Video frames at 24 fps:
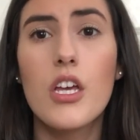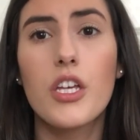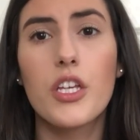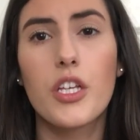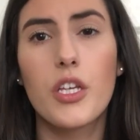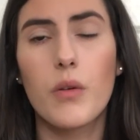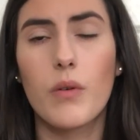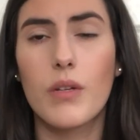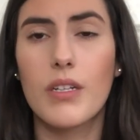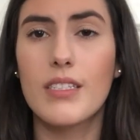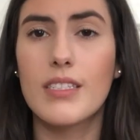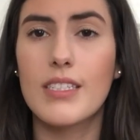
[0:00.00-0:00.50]

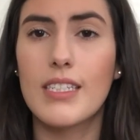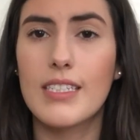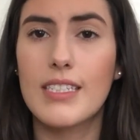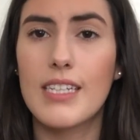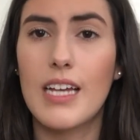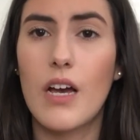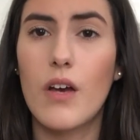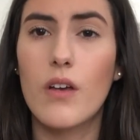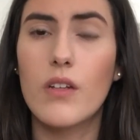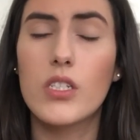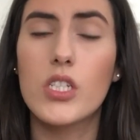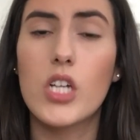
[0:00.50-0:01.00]
You want to sit
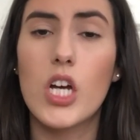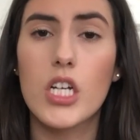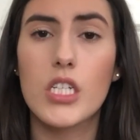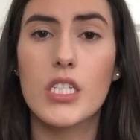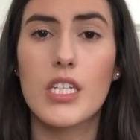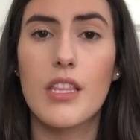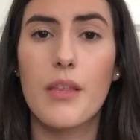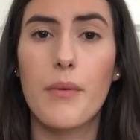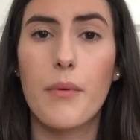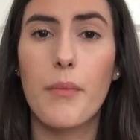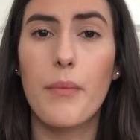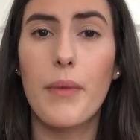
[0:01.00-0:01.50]
down and talk
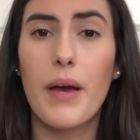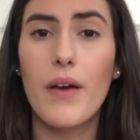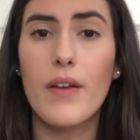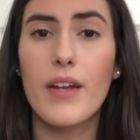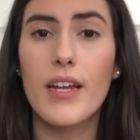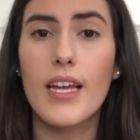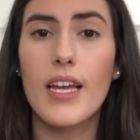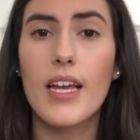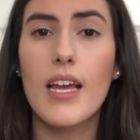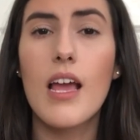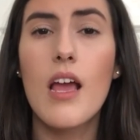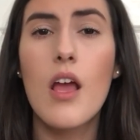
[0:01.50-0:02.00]
to them about
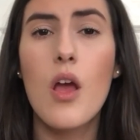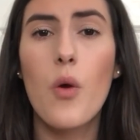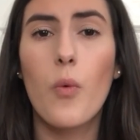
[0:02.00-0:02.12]
it.